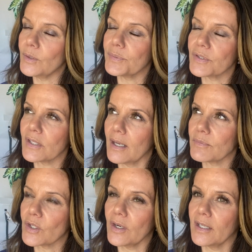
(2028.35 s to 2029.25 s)
Oops, I'm
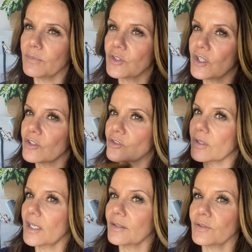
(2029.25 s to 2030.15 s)
sorry, we changed
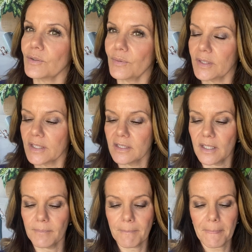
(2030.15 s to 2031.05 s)
and you're going there now.